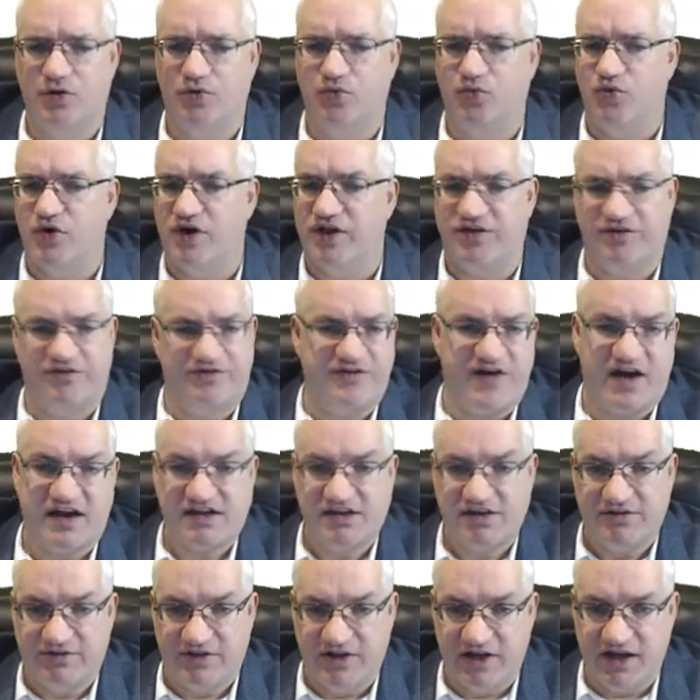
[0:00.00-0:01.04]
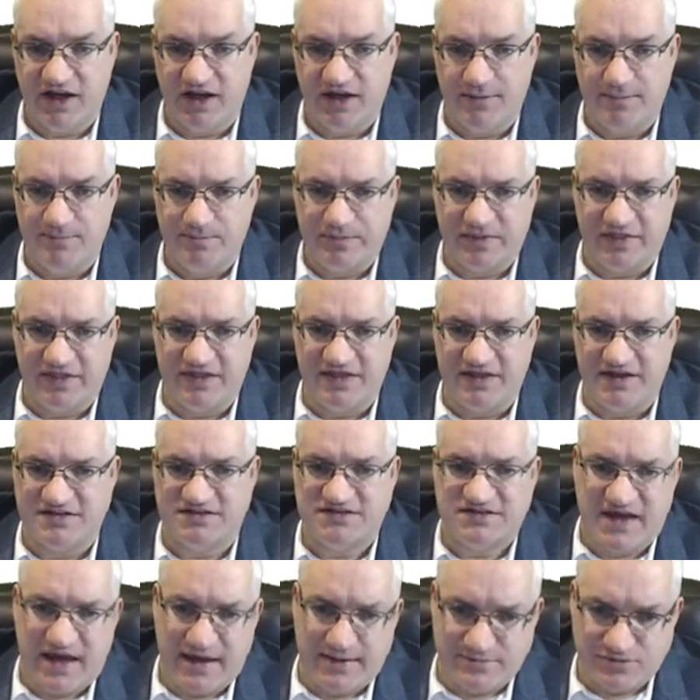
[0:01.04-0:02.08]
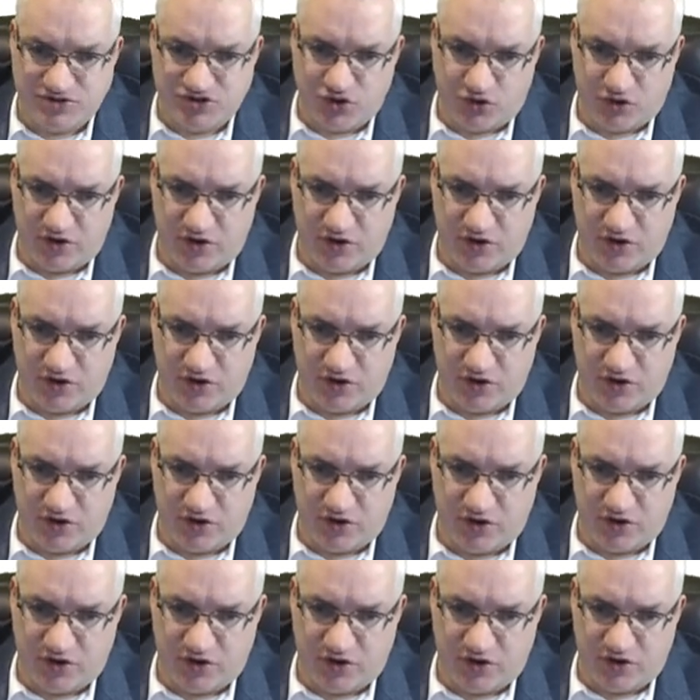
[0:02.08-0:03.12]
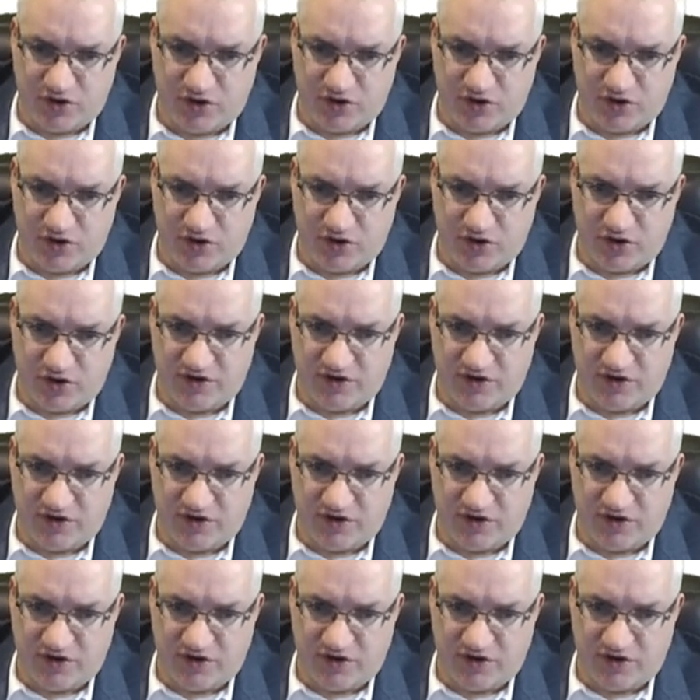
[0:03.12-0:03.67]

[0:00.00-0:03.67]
with effectively the same sort of software,